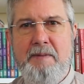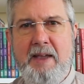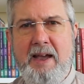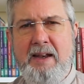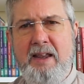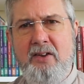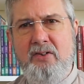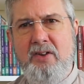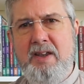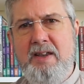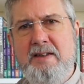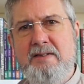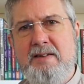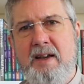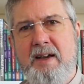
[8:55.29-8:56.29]
and he
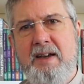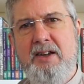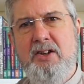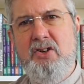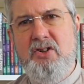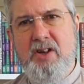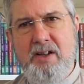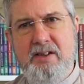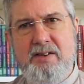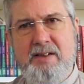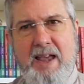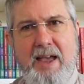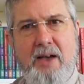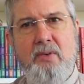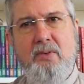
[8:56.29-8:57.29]
sees just
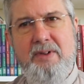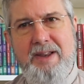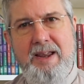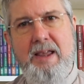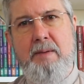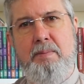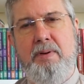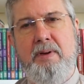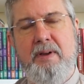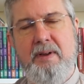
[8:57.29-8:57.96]
how deep